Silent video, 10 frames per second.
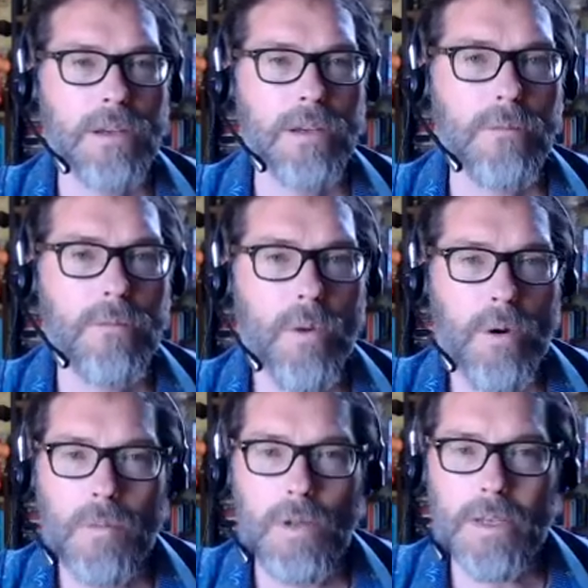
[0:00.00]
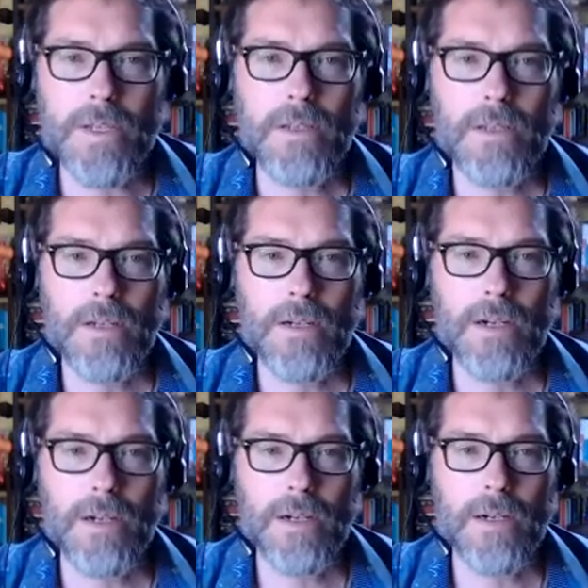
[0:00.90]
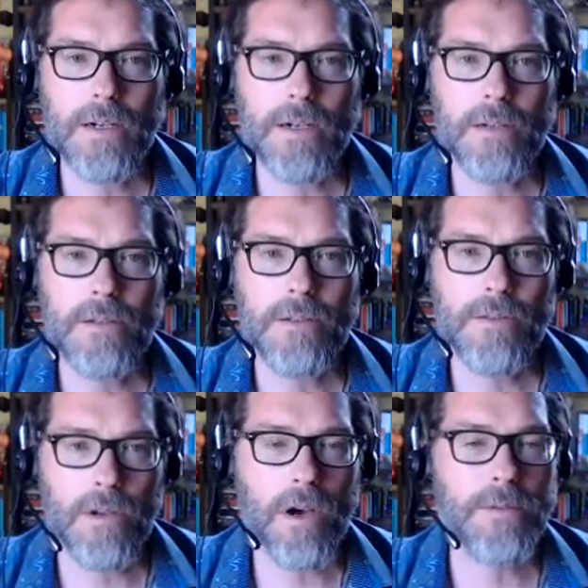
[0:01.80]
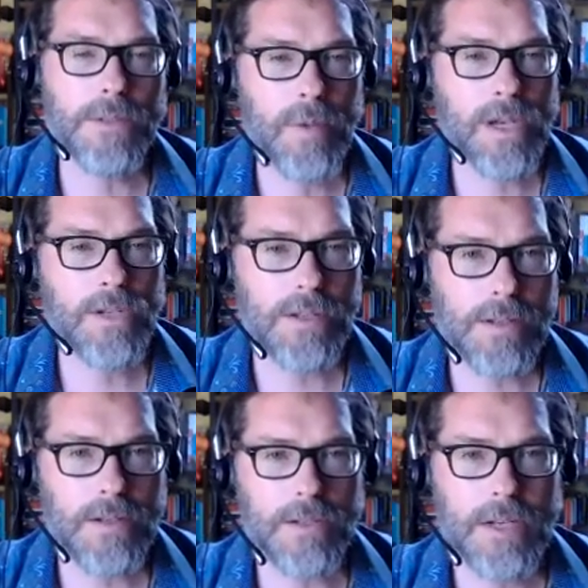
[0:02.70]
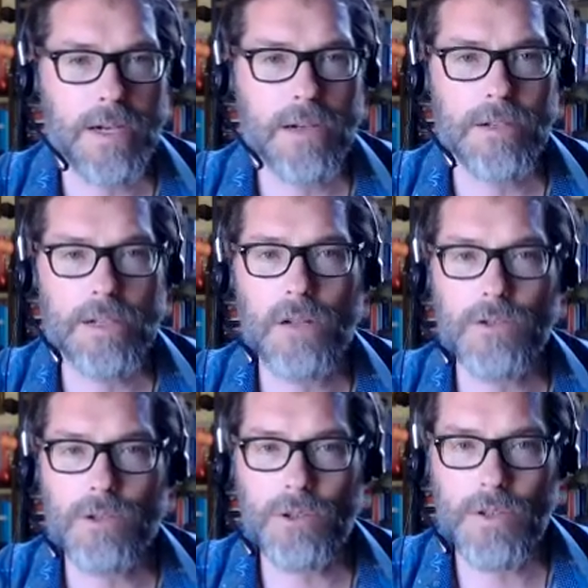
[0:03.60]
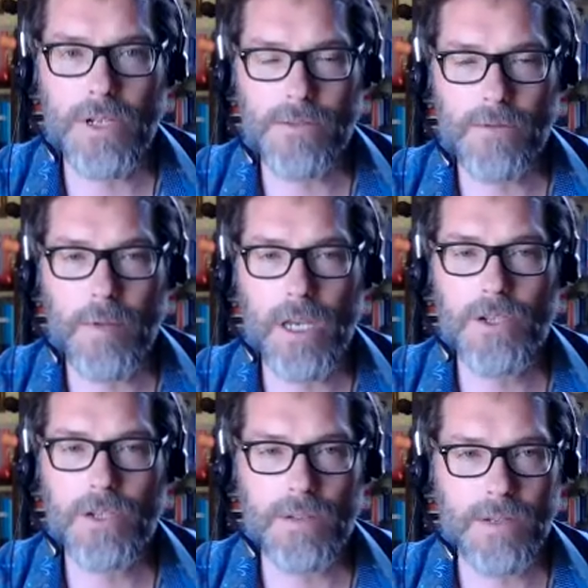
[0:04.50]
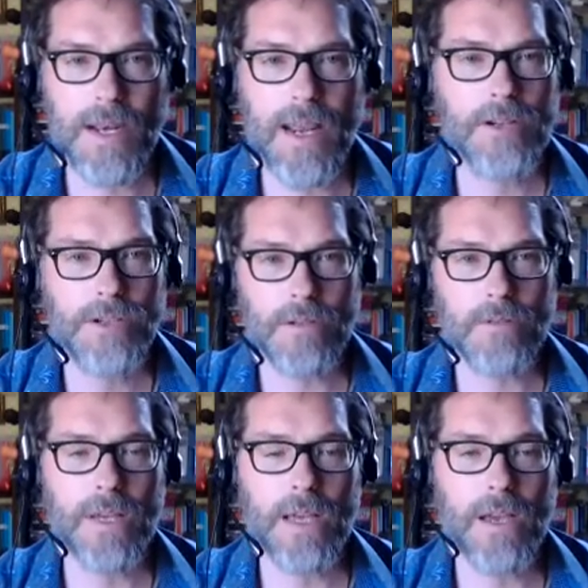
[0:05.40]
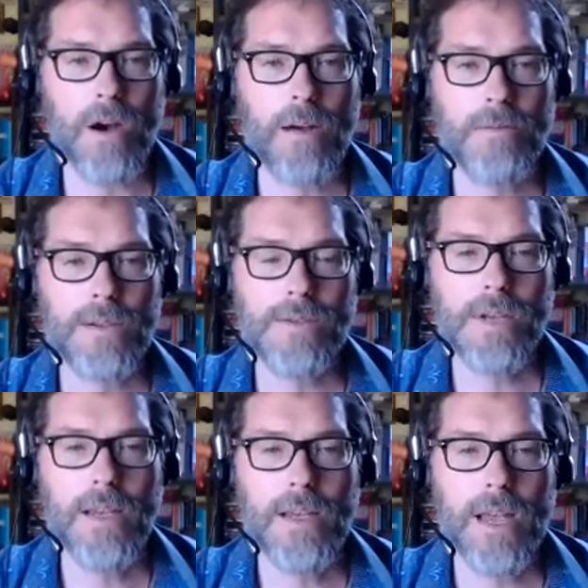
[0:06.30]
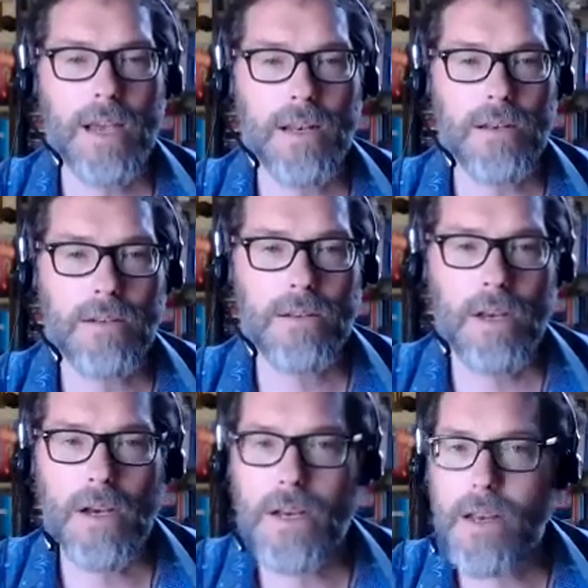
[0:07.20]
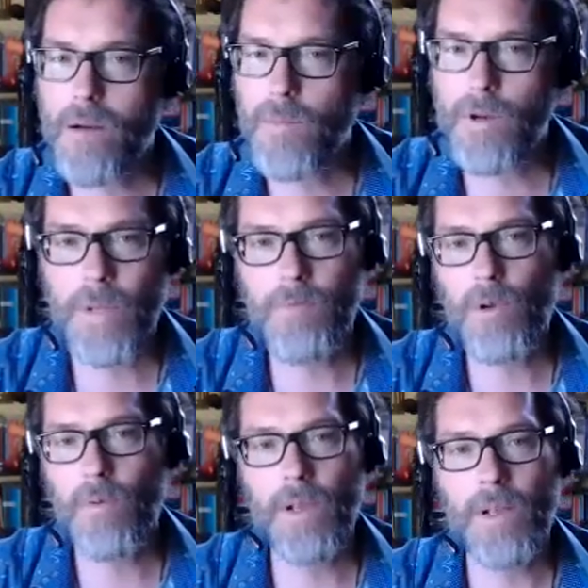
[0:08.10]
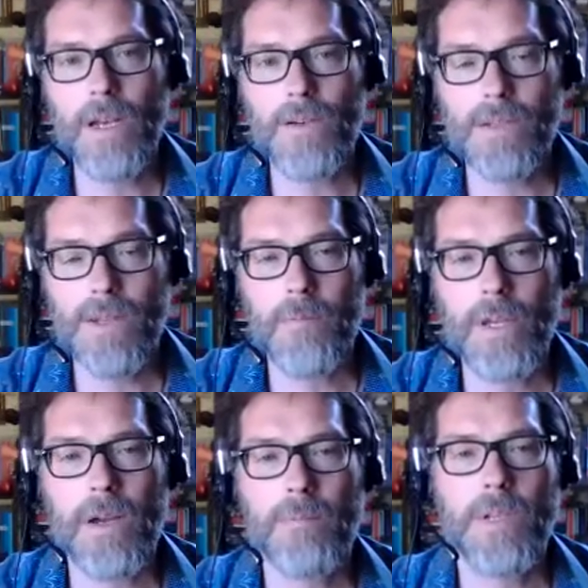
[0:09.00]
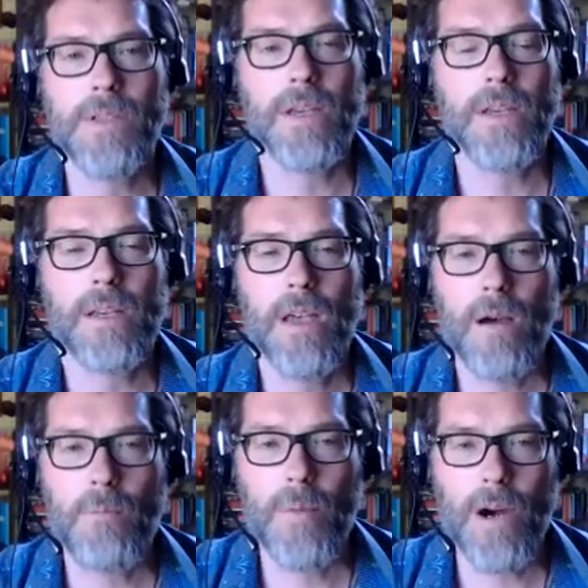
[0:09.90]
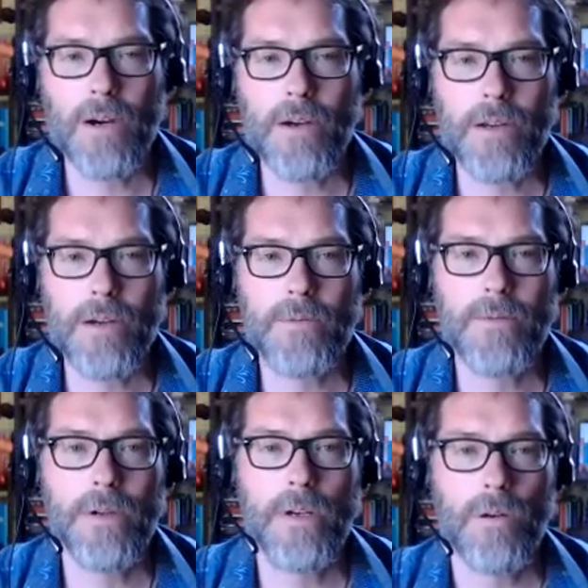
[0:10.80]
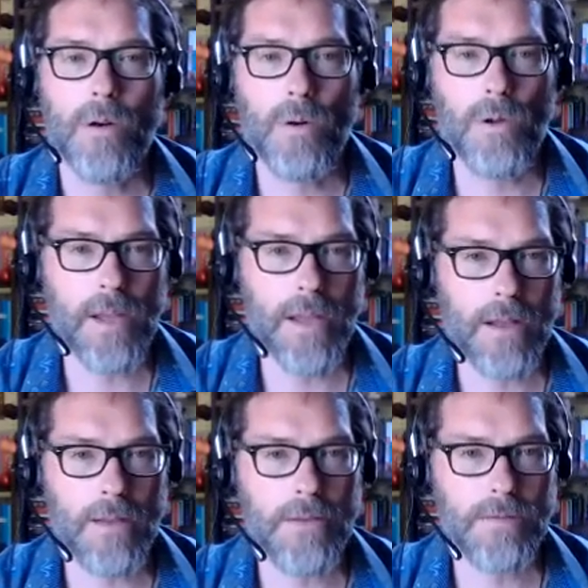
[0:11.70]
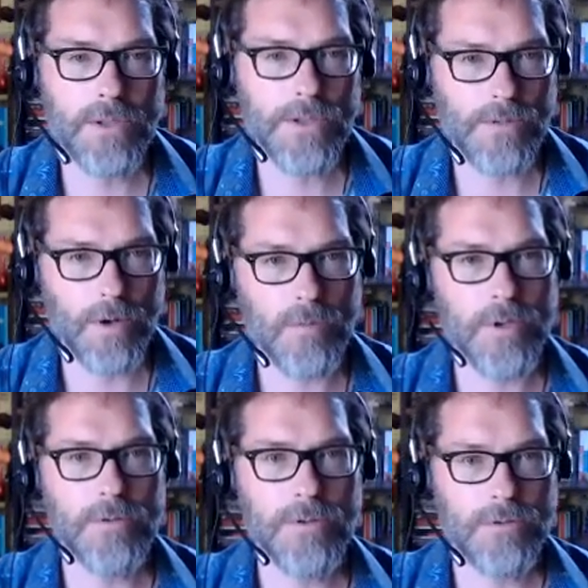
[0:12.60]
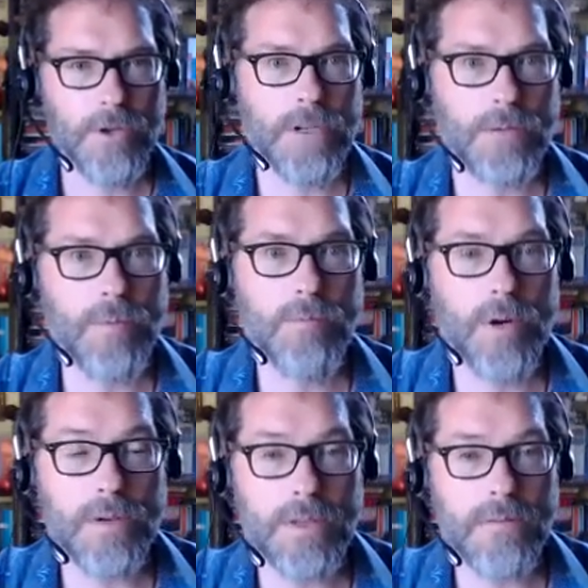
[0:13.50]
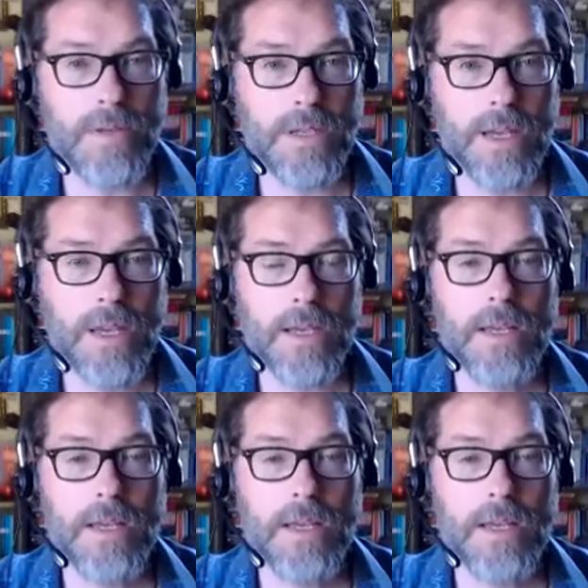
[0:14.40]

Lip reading: Formally, the Office of Patient-Centered Care and Cultural Transformation, it's a national VA office, and a number of people really are stepping up and saying part of whole health, which is what we're trying to promote at the VA,